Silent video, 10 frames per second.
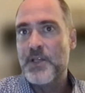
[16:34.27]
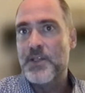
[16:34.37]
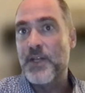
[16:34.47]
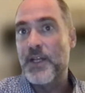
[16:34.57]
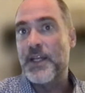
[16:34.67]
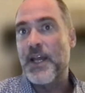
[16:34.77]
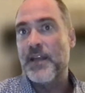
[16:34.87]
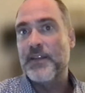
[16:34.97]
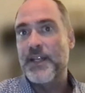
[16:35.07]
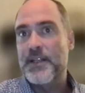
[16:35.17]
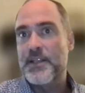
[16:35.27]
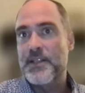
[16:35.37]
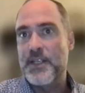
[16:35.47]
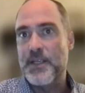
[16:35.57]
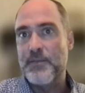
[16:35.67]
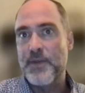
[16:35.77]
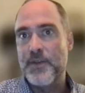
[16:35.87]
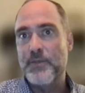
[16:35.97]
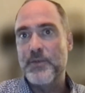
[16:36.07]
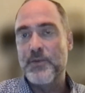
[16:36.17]
So like an athletics team,
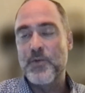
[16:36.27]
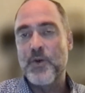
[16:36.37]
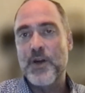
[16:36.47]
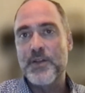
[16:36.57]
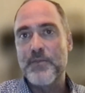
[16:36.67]
they'll be required